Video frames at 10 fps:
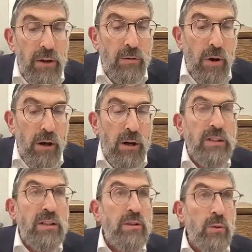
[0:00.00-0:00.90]

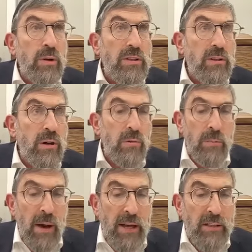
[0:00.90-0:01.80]
Yerakos is also
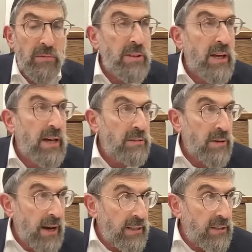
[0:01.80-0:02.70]
Maisrois, guys,
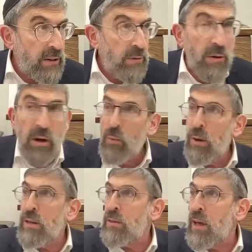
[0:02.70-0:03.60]
right? So
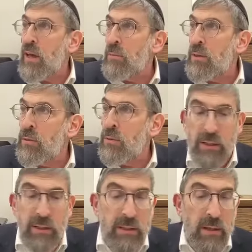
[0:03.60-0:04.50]
what are you telling me, two
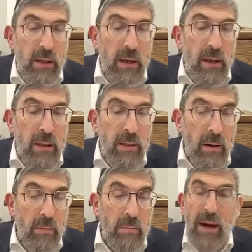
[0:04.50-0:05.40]
dins?
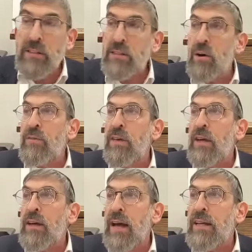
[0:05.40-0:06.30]
Now, Maisa over
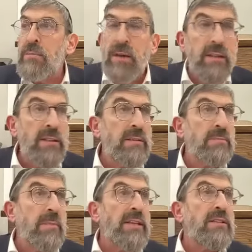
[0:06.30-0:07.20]
here, guys, means
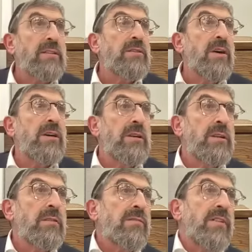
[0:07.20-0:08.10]
Maisa
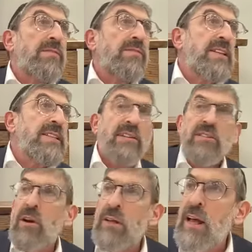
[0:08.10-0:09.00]
Dagon. Fellas,
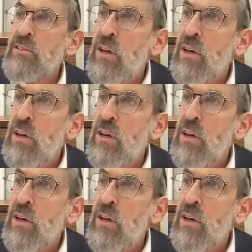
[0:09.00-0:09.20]
outside.